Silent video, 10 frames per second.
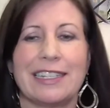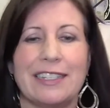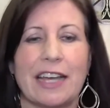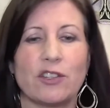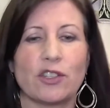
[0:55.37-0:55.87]

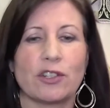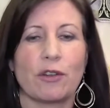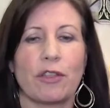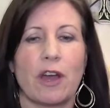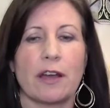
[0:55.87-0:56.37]
not just our
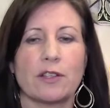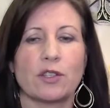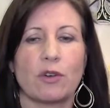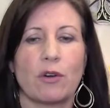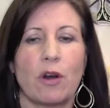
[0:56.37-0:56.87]
thoughts
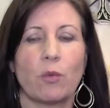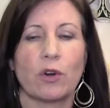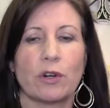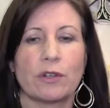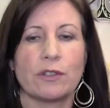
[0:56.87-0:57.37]
or our
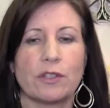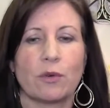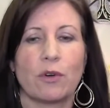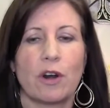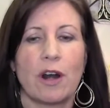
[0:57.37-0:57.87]
words
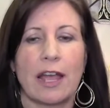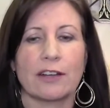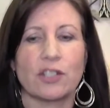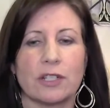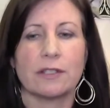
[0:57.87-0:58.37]
or our
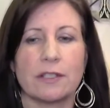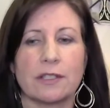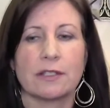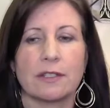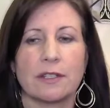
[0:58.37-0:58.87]
actions.